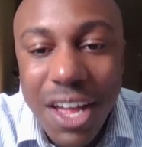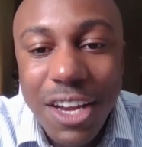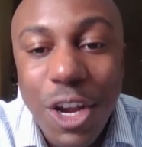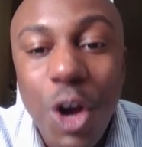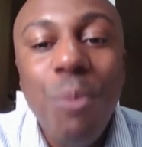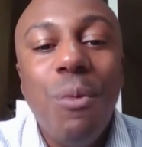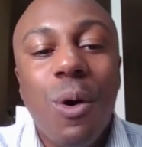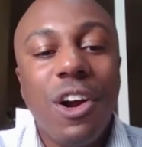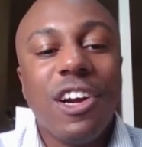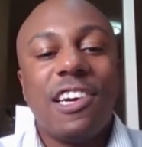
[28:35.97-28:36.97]
No
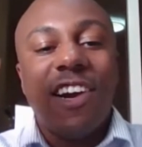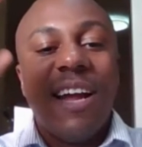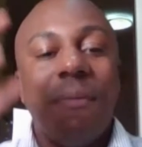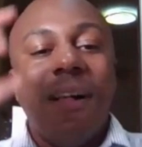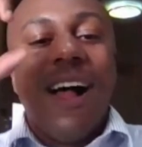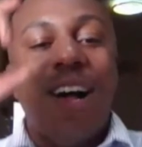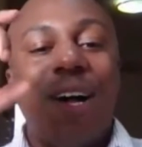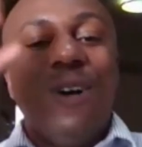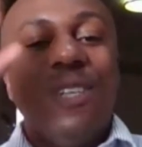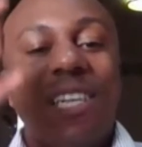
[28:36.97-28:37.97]
more grandma
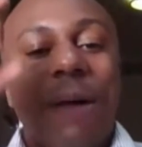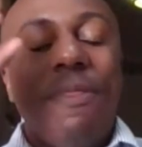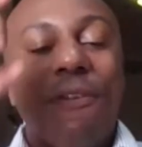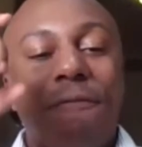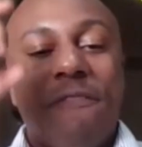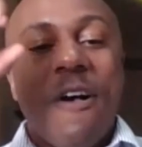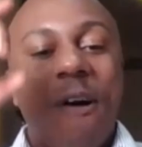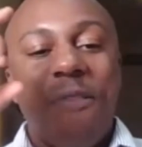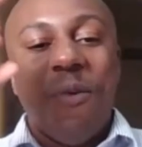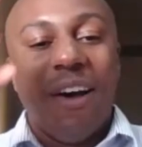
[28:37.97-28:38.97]
holding up the
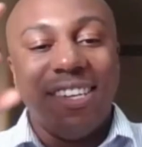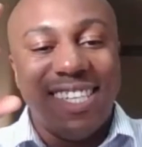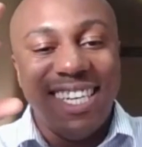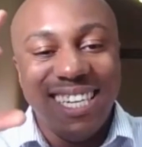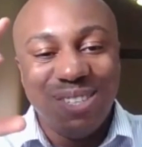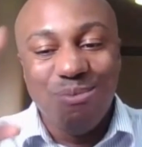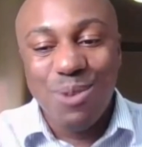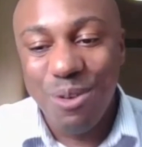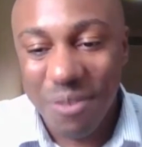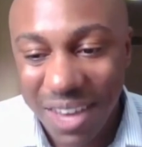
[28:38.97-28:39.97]
phone while she's
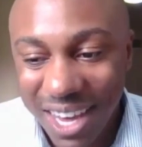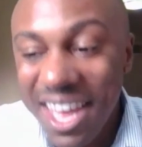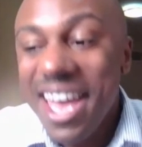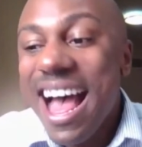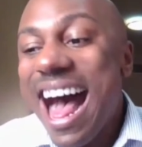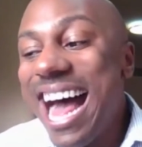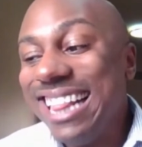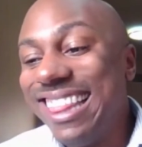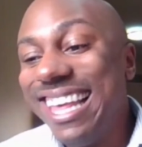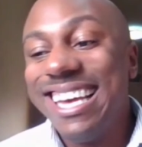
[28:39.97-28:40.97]
moving.
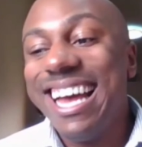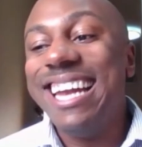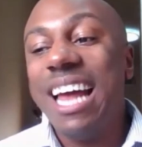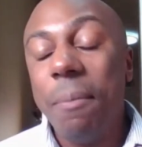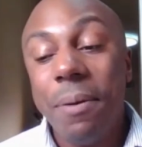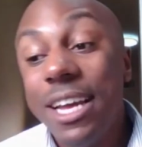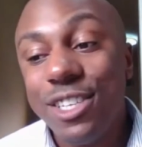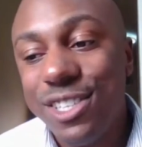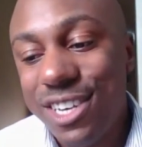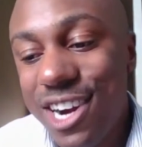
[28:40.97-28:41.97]
I think, and I
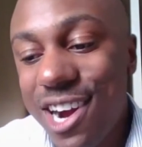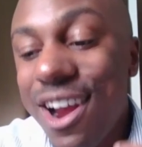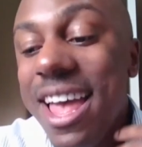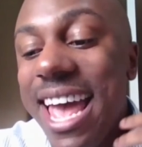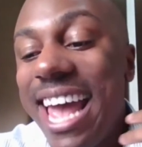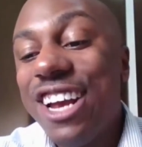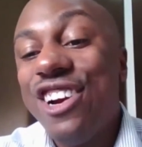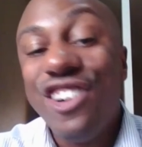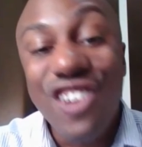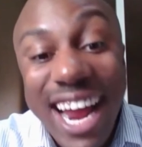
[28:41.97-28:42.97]
pitched to her, a
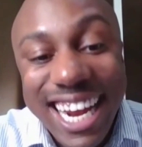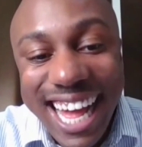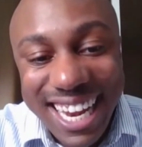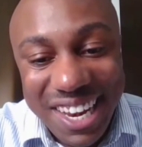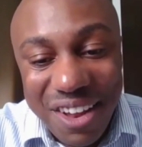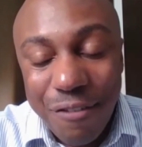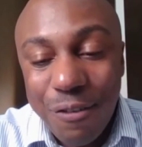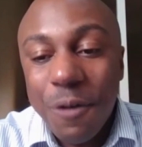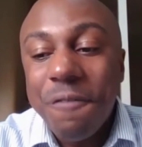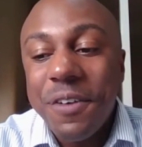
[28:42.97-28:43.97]
great idea
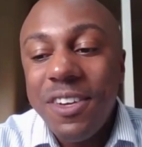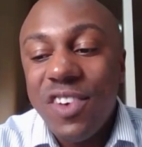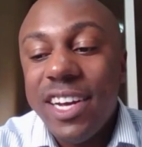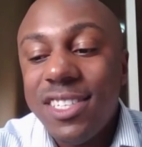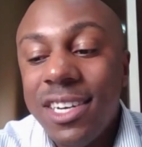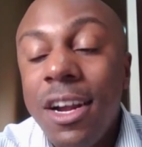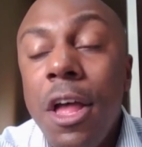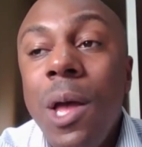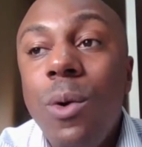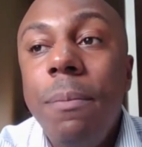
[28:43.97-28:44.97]
for a fundraiser
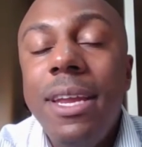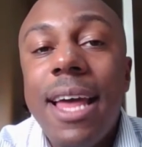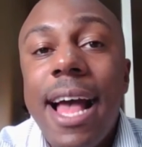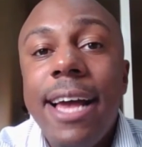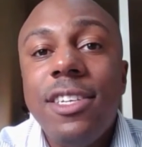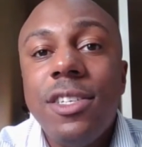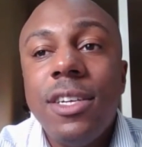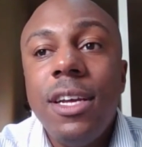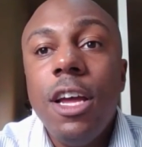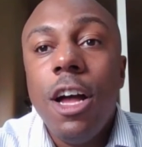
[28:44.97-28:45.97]
would be to
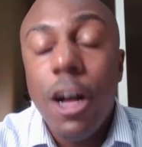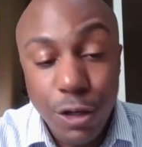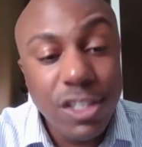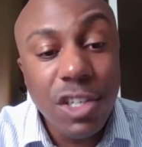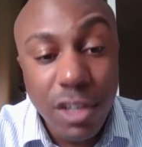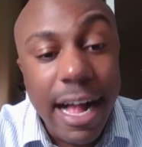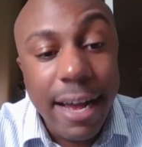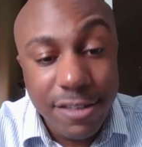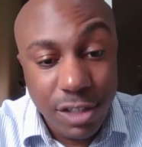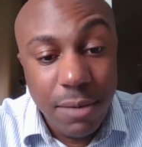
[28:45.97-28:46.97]
actually host your
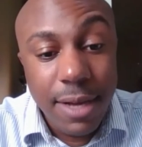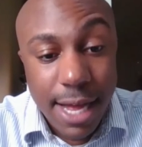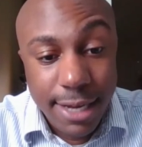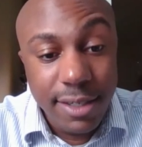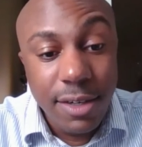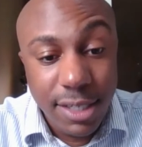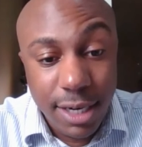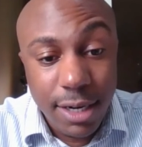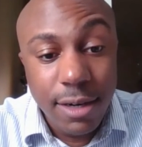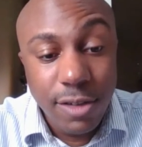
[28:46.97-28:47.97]
live stream concerts
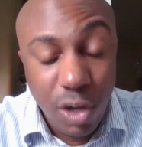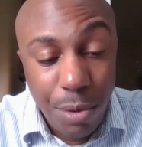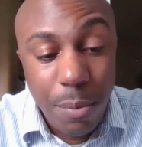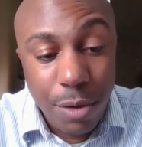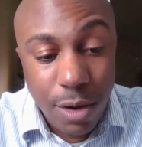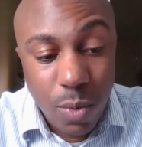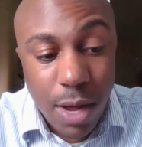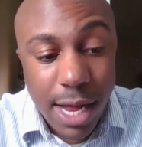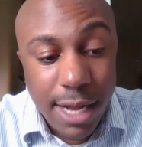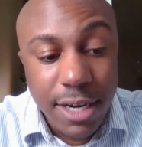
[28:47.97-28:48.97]
here so people can
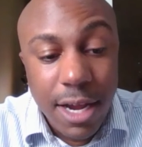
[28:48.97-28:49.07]
watch,